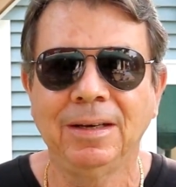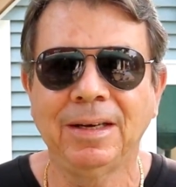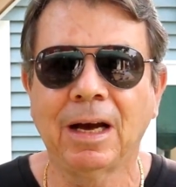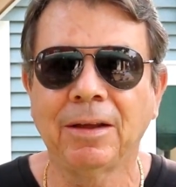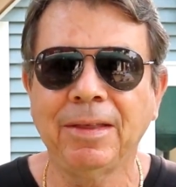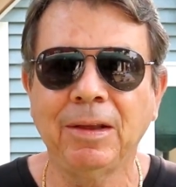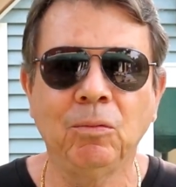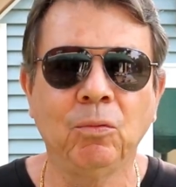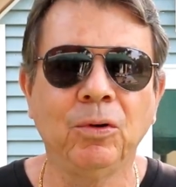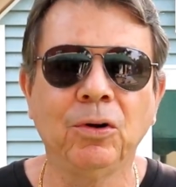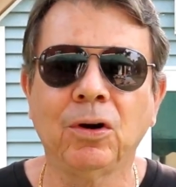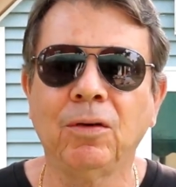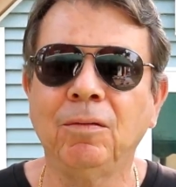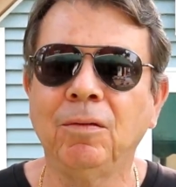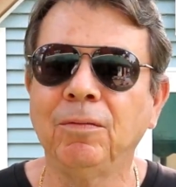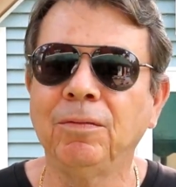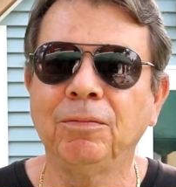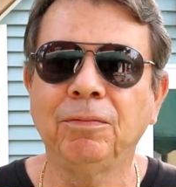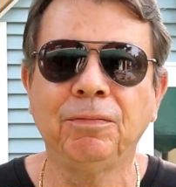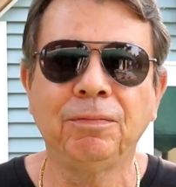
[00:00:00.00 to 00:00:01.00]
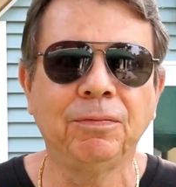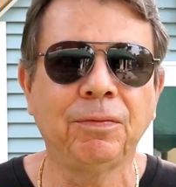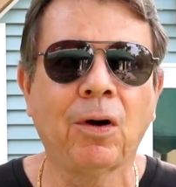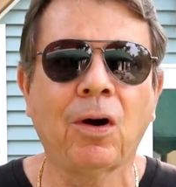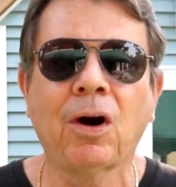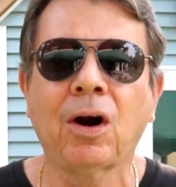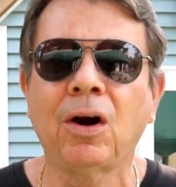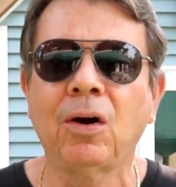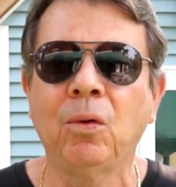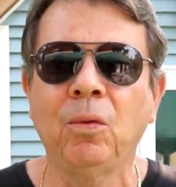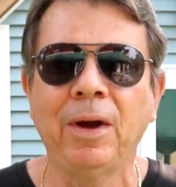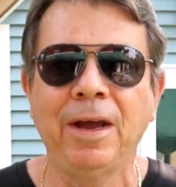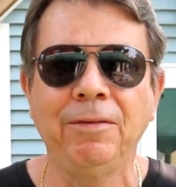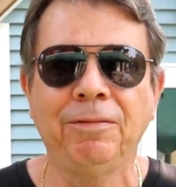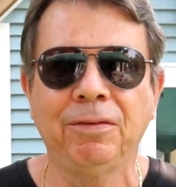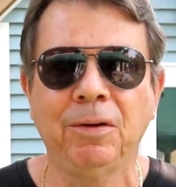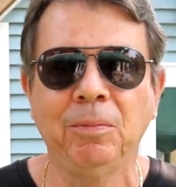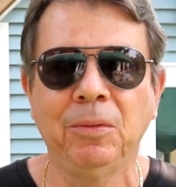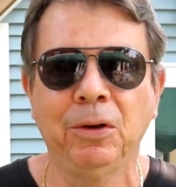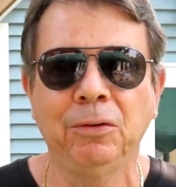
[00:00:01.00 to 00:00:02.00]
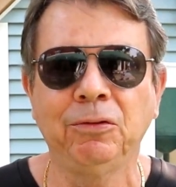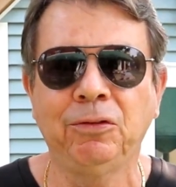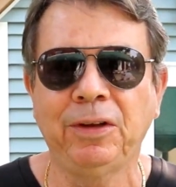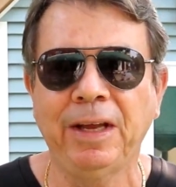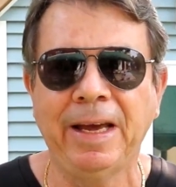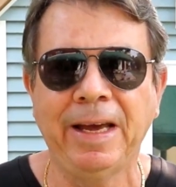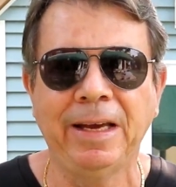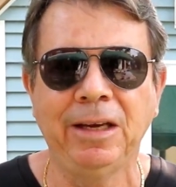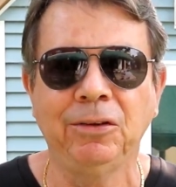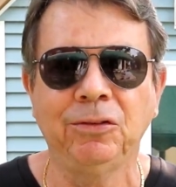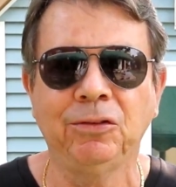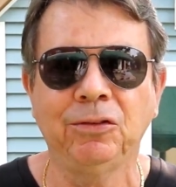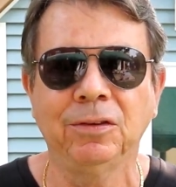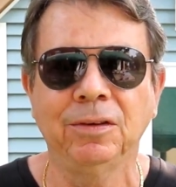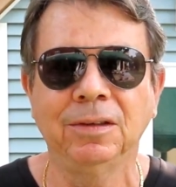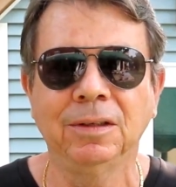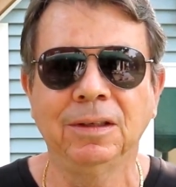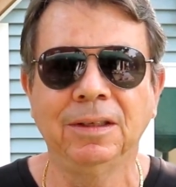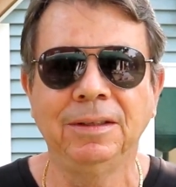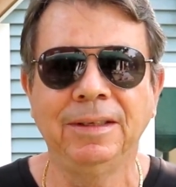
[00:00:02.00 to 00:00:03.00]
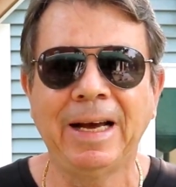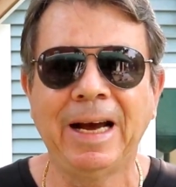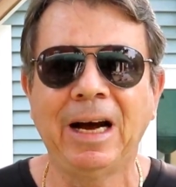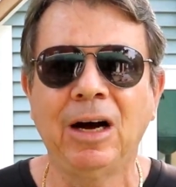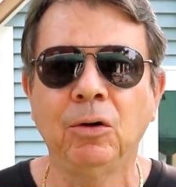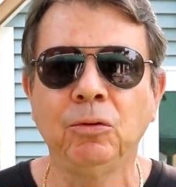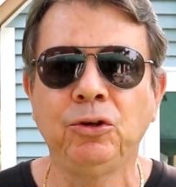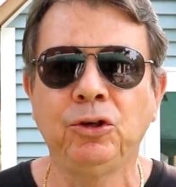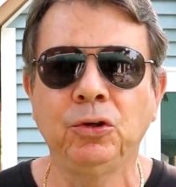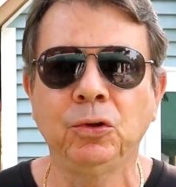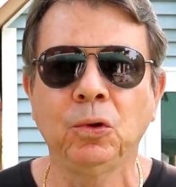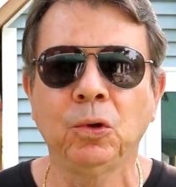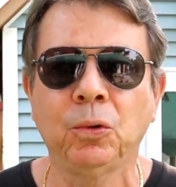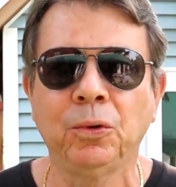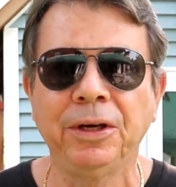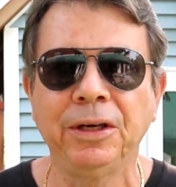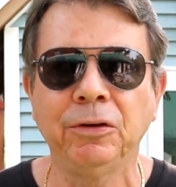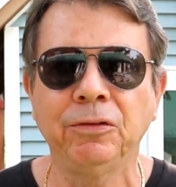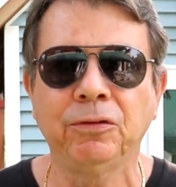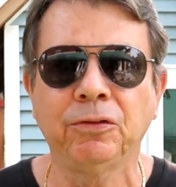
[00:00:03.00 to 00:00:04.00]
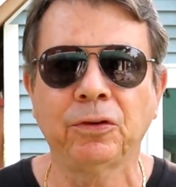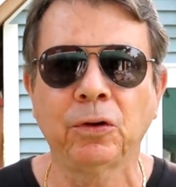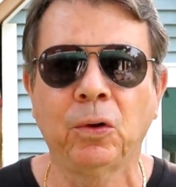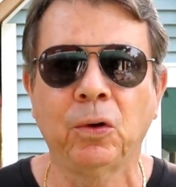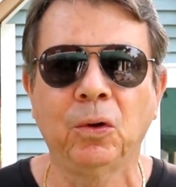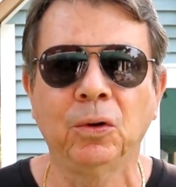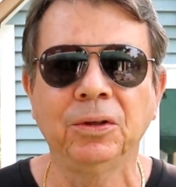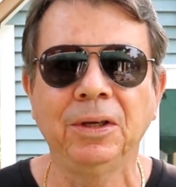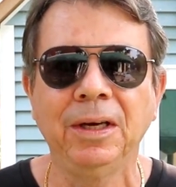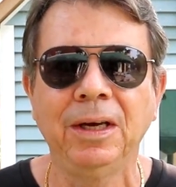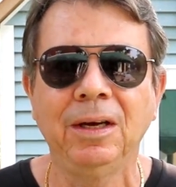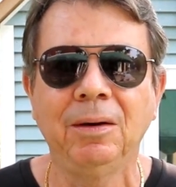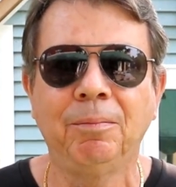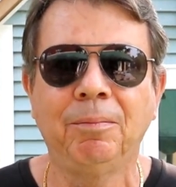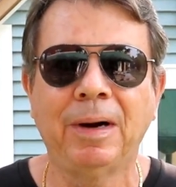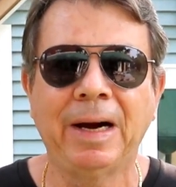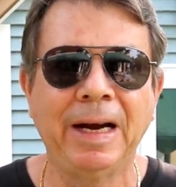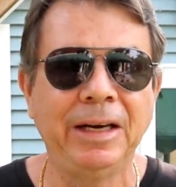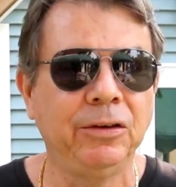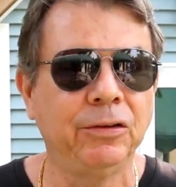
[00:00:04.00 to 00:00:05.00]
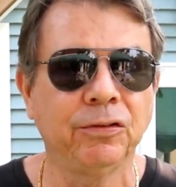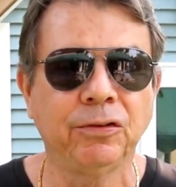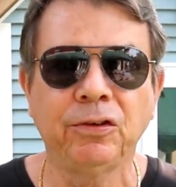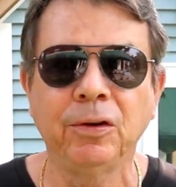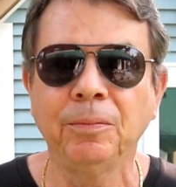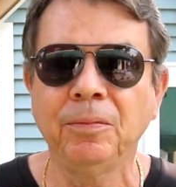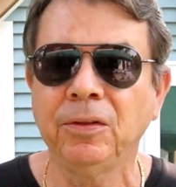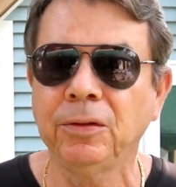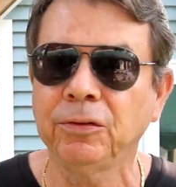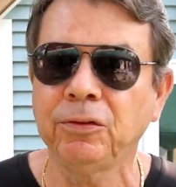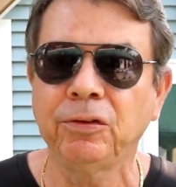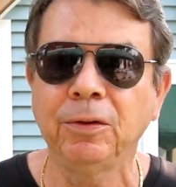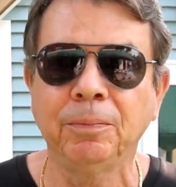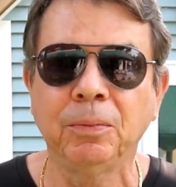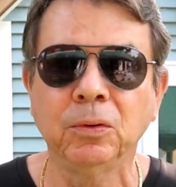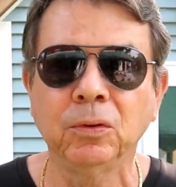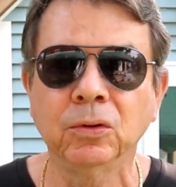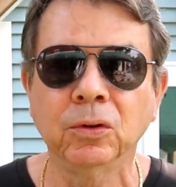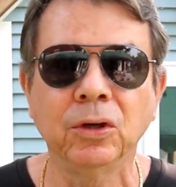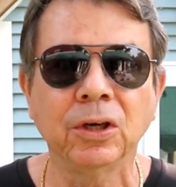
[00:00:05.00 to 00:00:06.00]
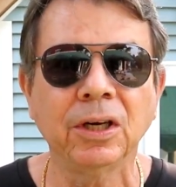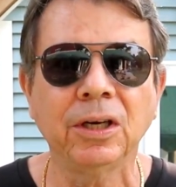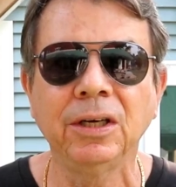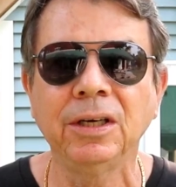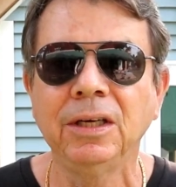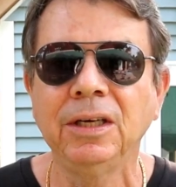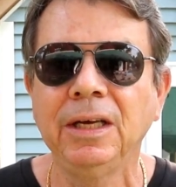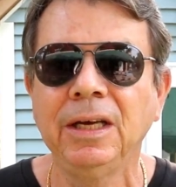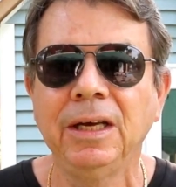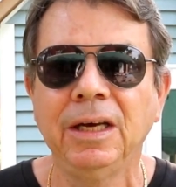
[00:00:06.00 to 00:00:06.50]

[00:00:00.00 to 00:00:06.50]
Now that we're far away from those days, now jewelry is sold by just the simple look,